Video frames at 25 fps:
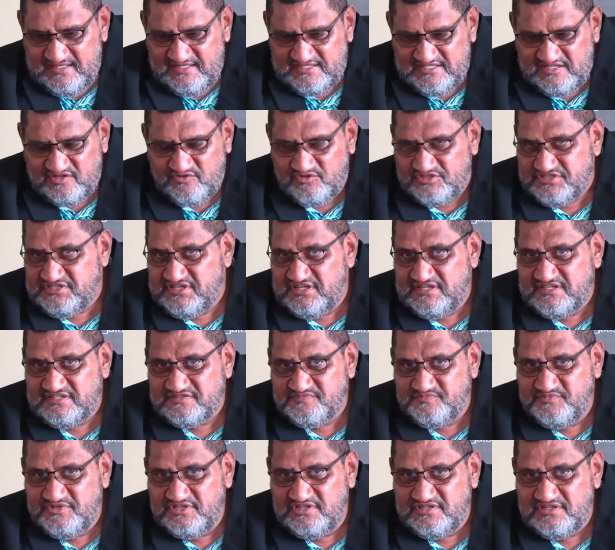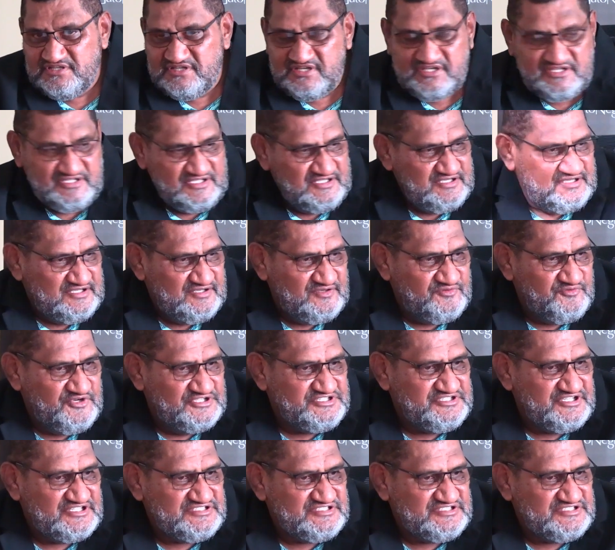and Russia has been uh, quite